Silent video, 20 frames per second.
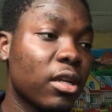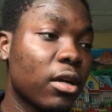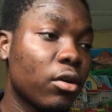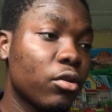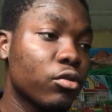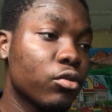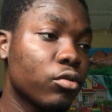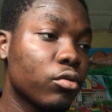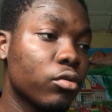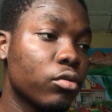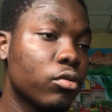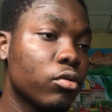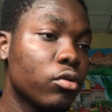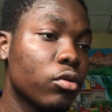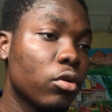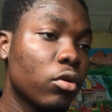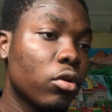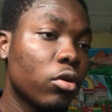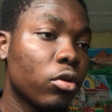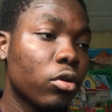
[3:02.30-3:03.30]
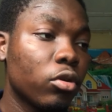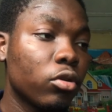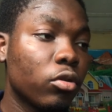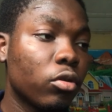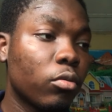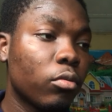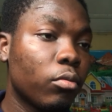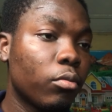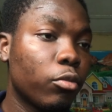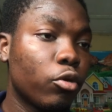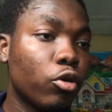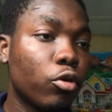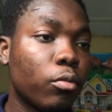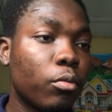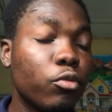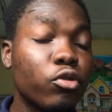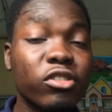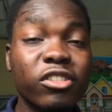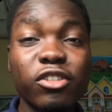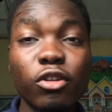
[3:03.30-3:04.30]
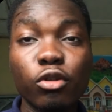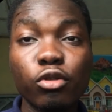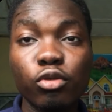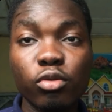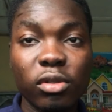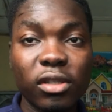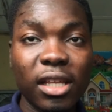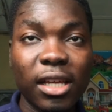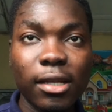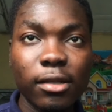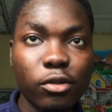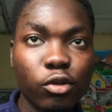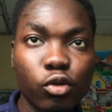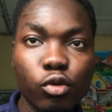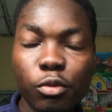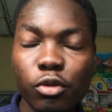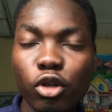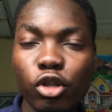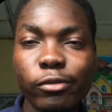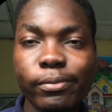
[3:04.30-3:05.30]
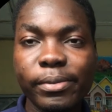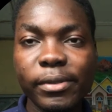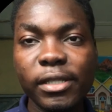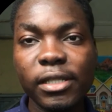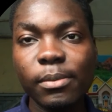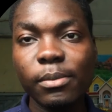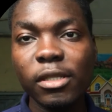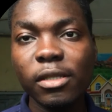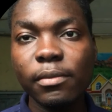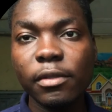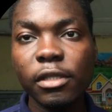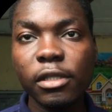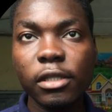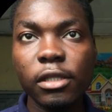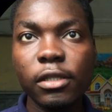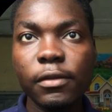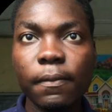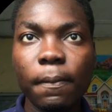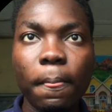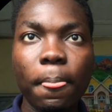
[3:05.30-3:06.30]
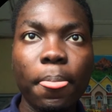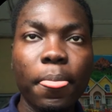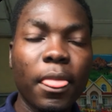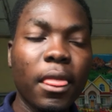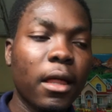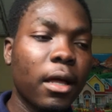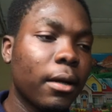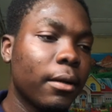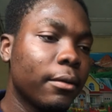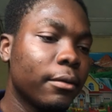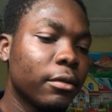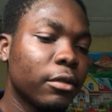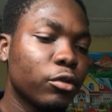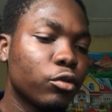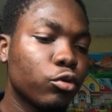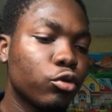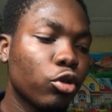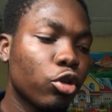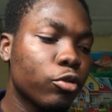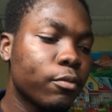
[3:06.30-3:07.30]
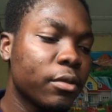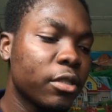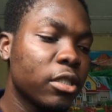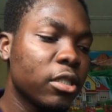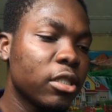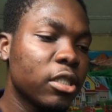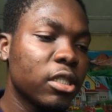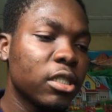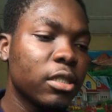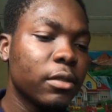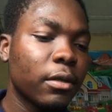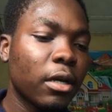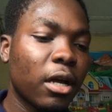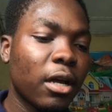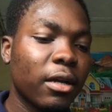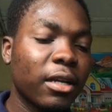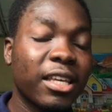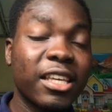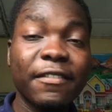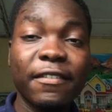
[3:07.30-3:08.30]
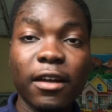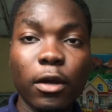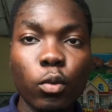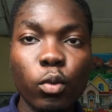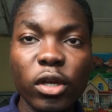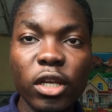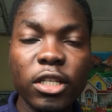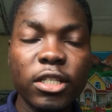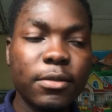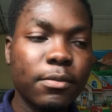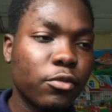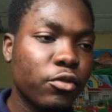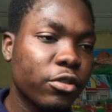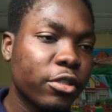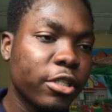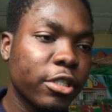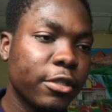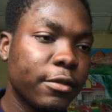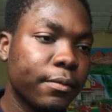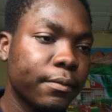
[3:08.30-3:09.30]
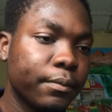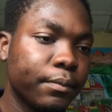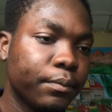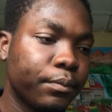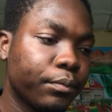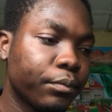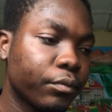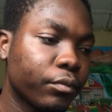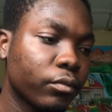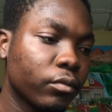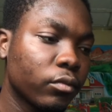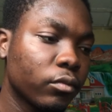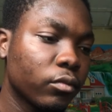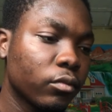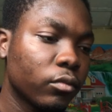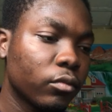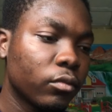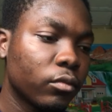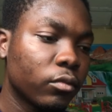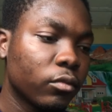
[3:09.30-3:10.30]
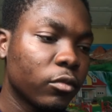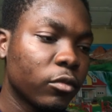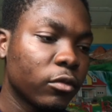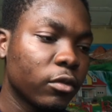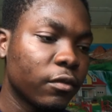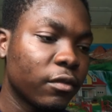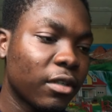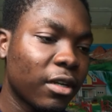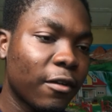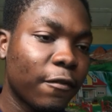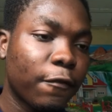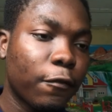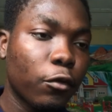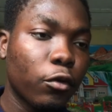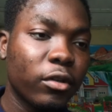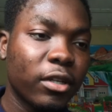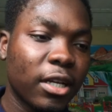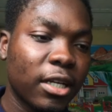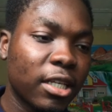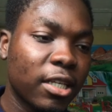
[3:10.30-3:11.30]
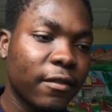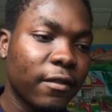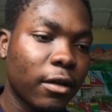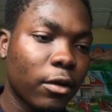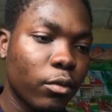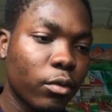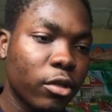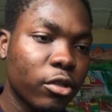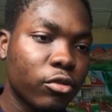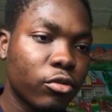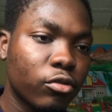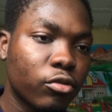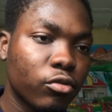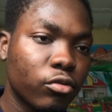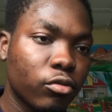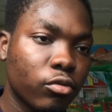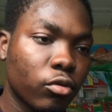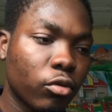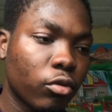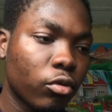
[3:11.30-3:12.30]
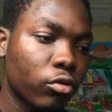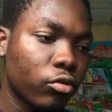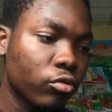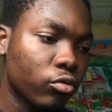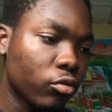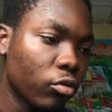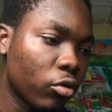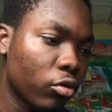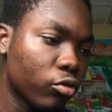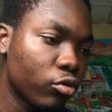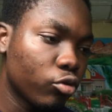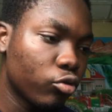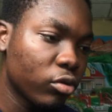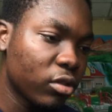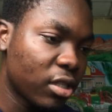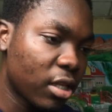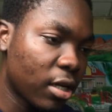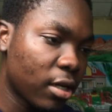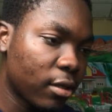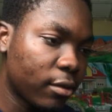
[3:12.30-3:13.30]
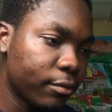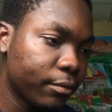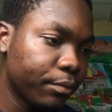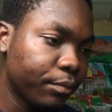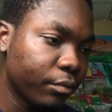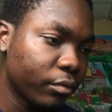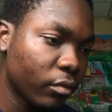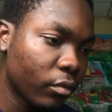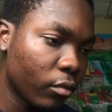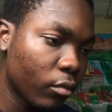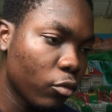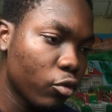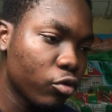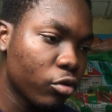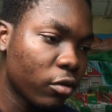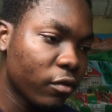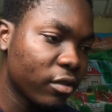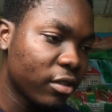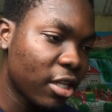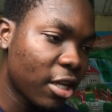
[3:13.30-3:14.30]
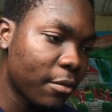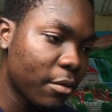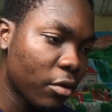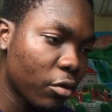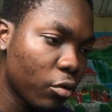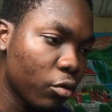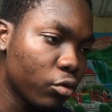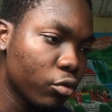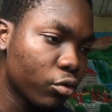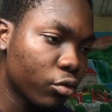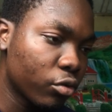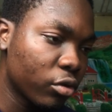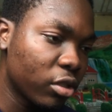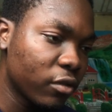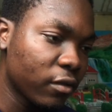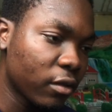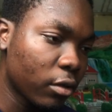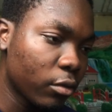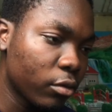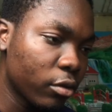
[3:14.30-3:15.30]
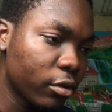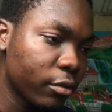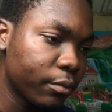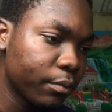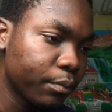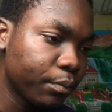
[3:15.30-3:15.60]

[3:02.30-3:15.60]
also, but mostly on Twitter it will just be giveaways mostly. You can follow their giveaways on Twitter. Most of the time they host giveaway.